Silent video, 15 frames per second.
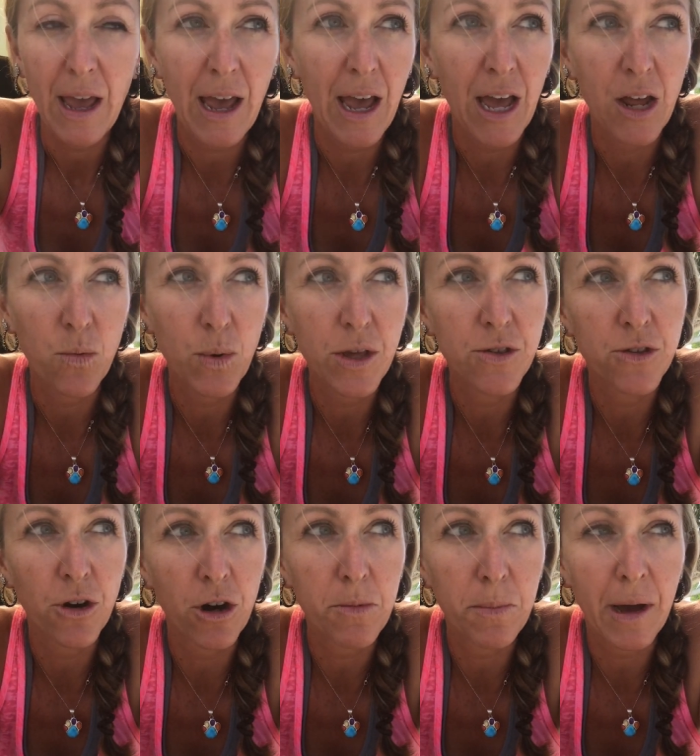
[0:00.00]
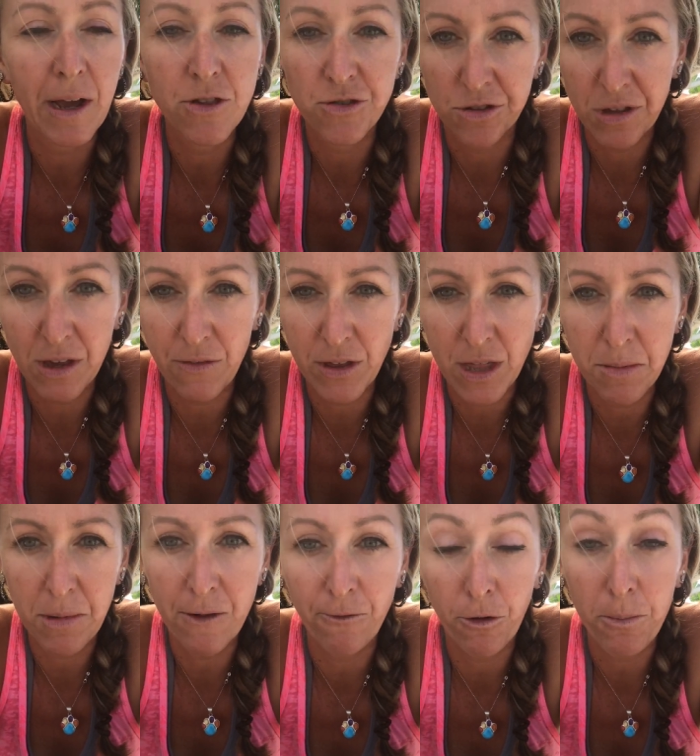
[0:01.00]
and we start by just giving
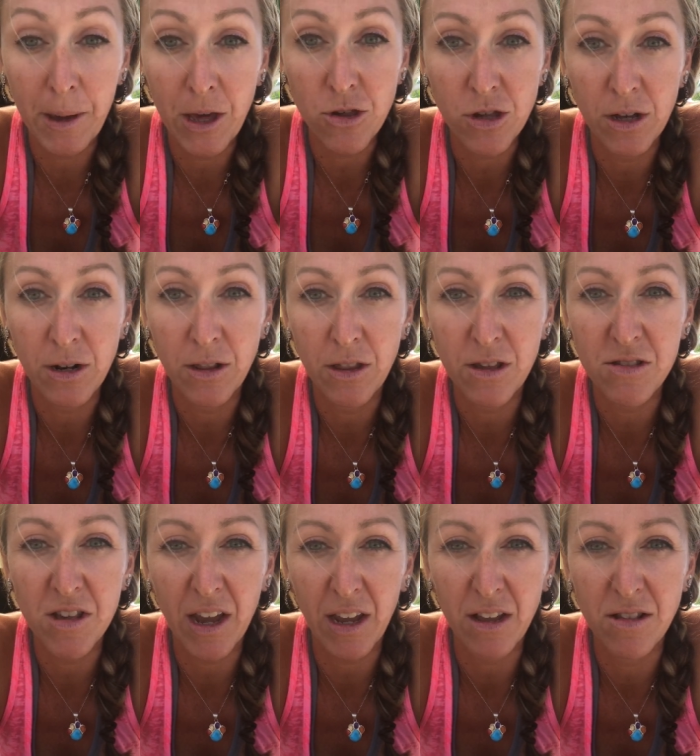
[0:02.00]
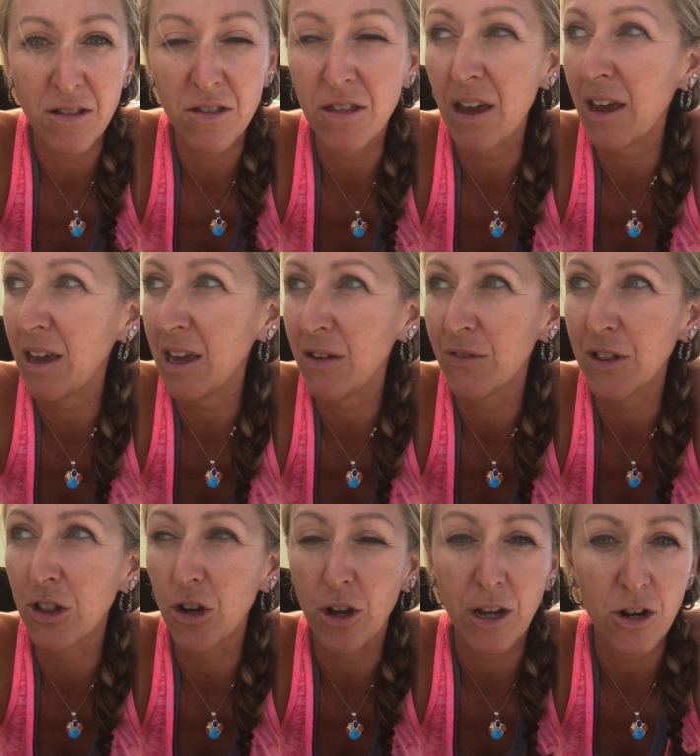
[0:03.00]
them information. The second they
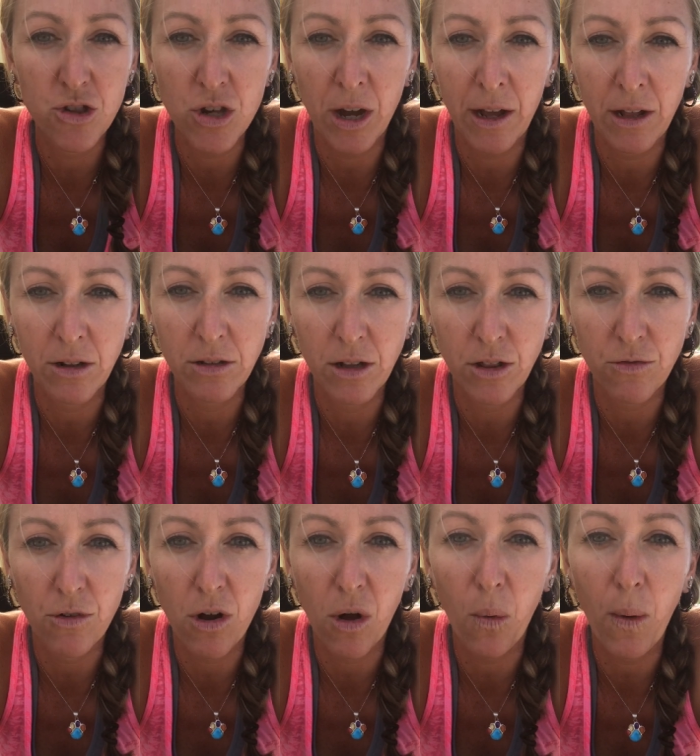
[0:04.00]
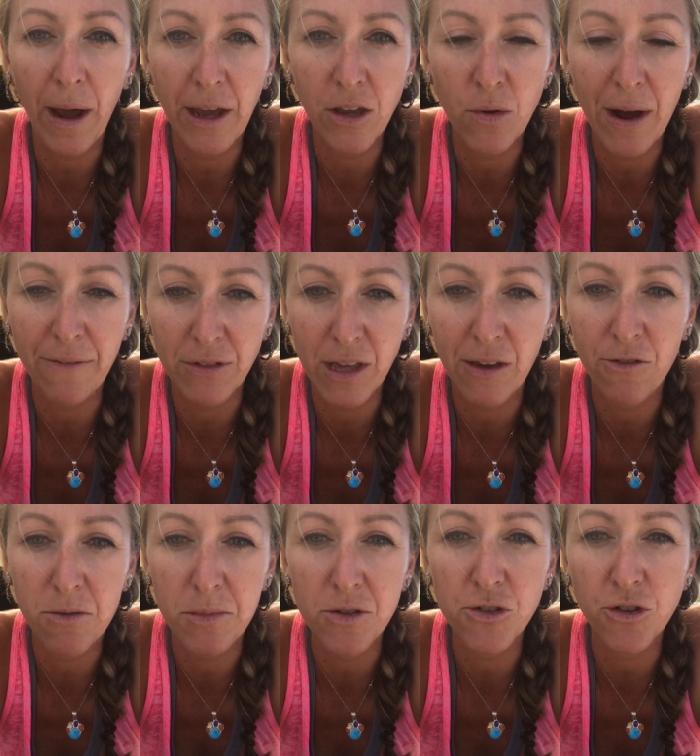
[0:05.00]
even look at a child in the wrong way, you have to give
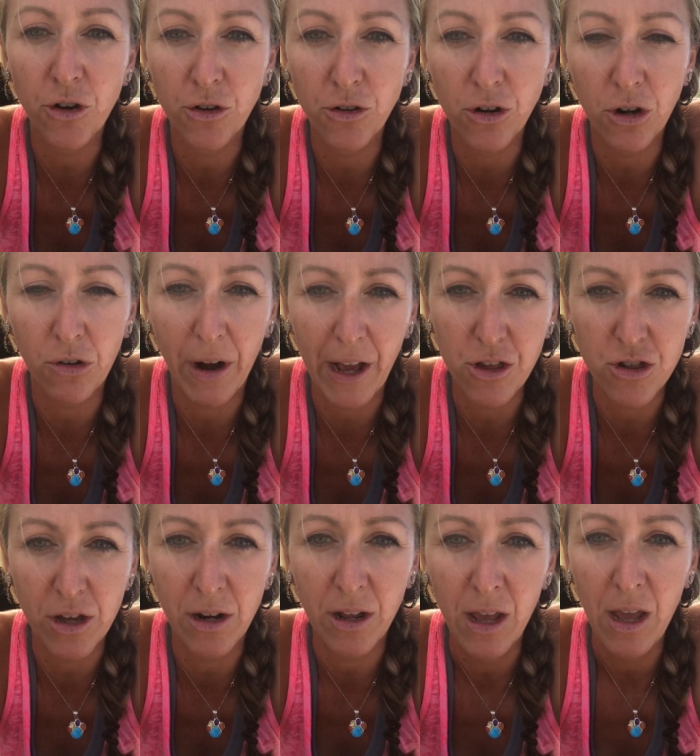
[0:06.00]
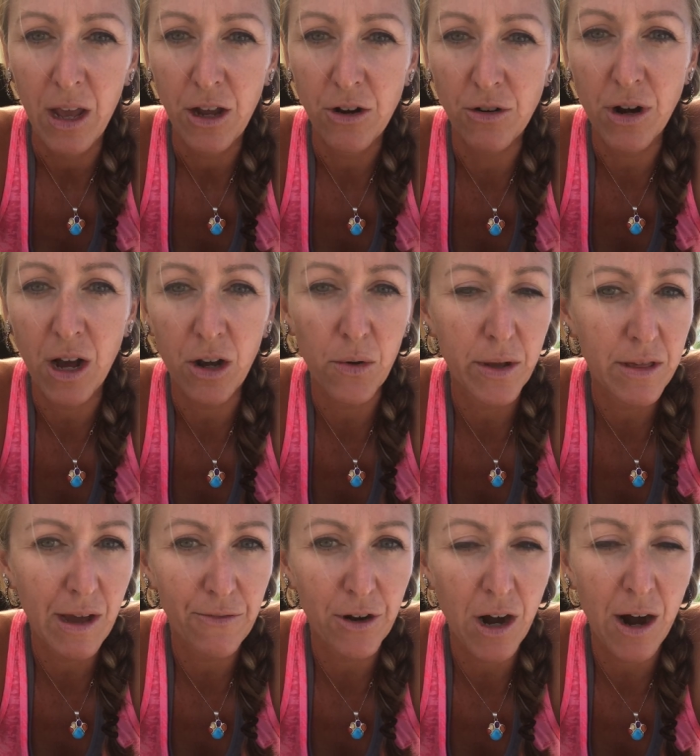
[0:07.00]
them a stern correction. You're not going
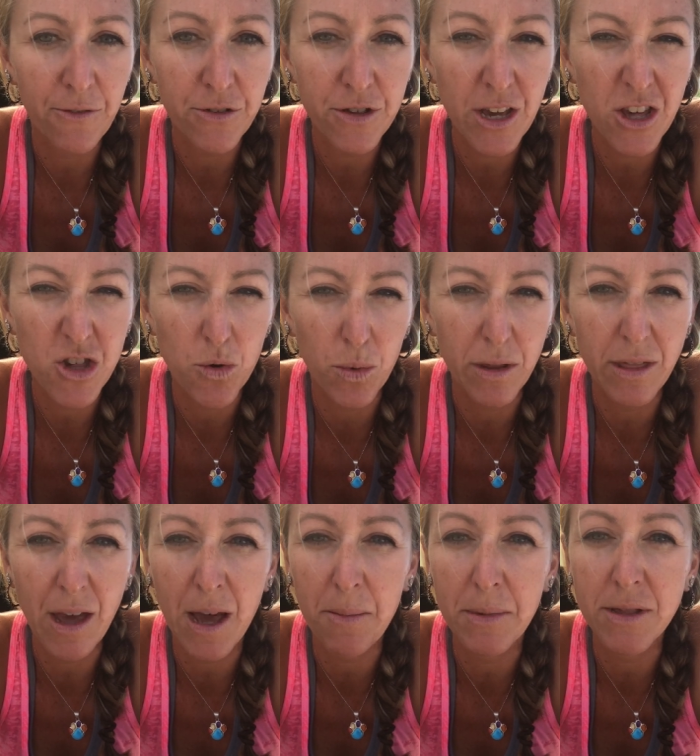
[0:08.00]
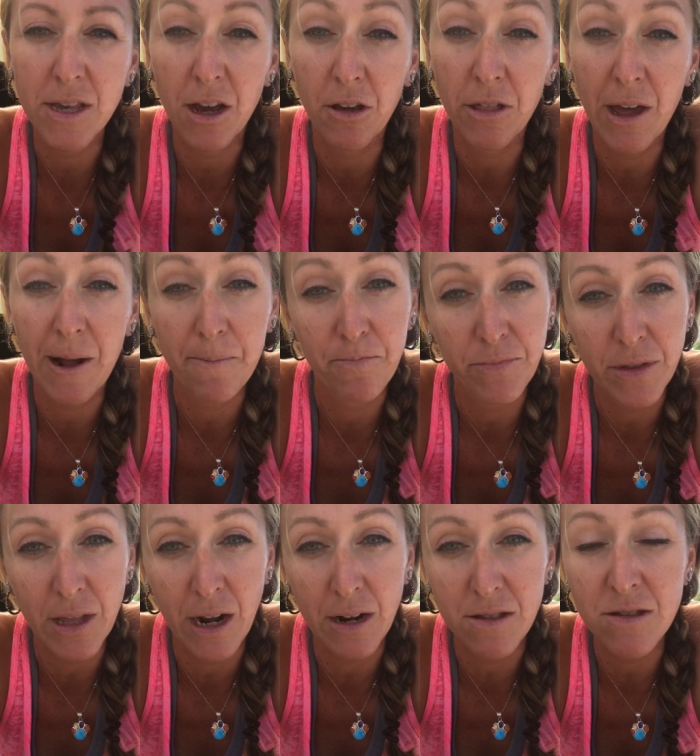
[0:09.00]
to have a conversation with them and tell them
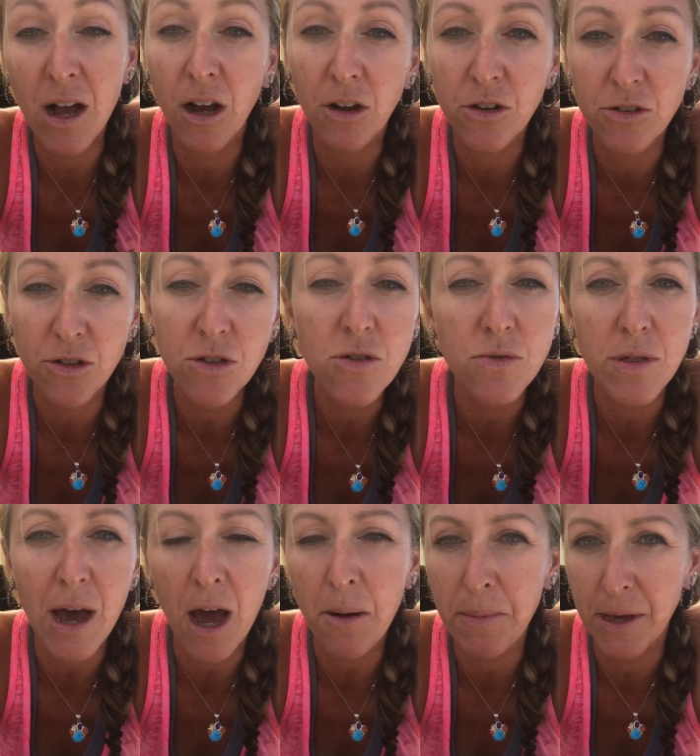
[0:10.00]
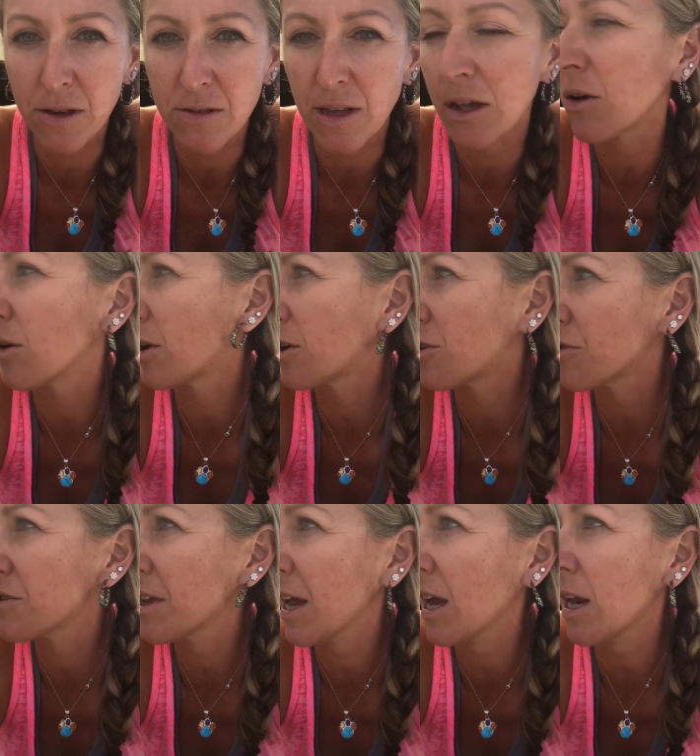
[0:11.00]
that it's not good to do that, because they don't
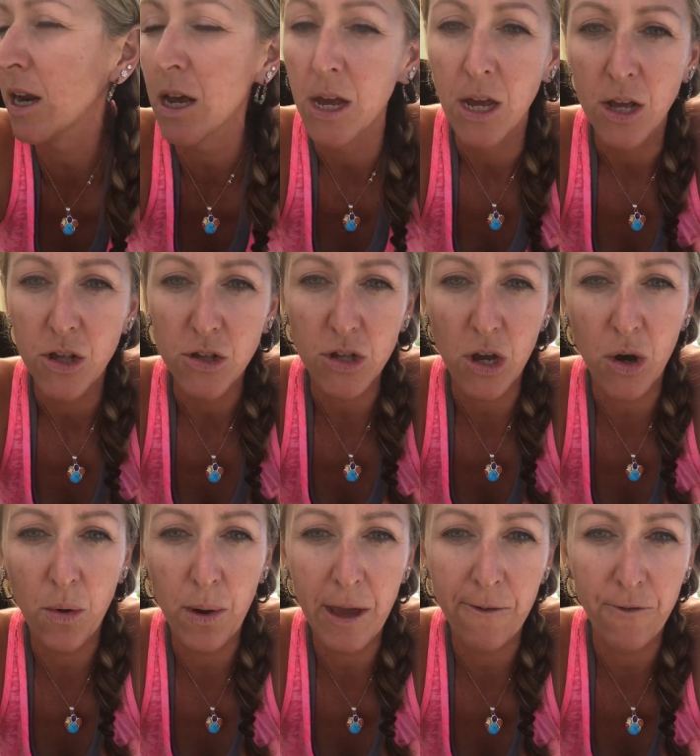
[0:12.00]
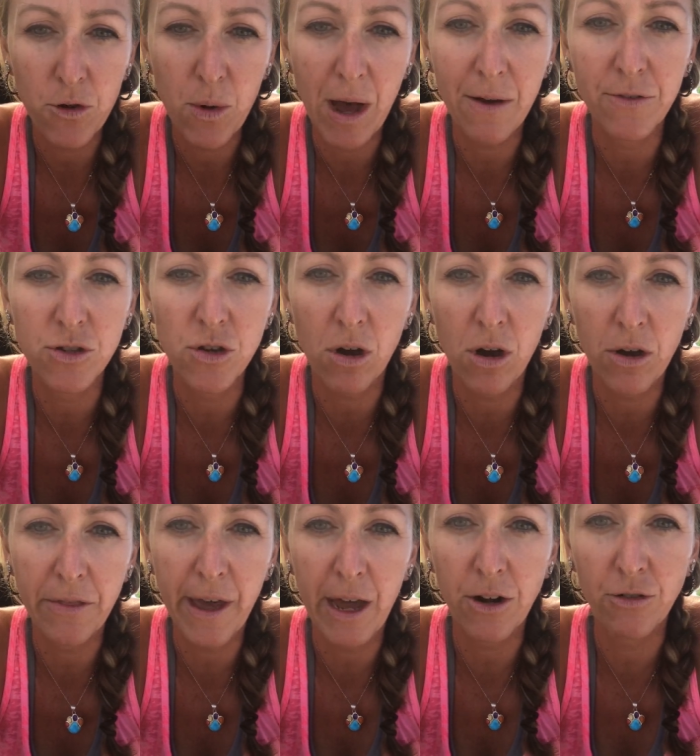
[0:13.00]
understand. So if you have a
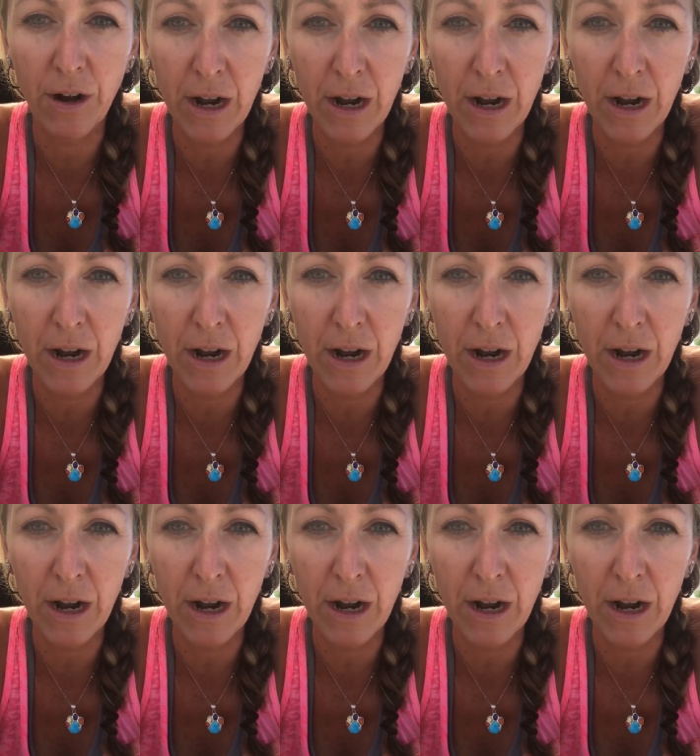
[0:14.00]
dog that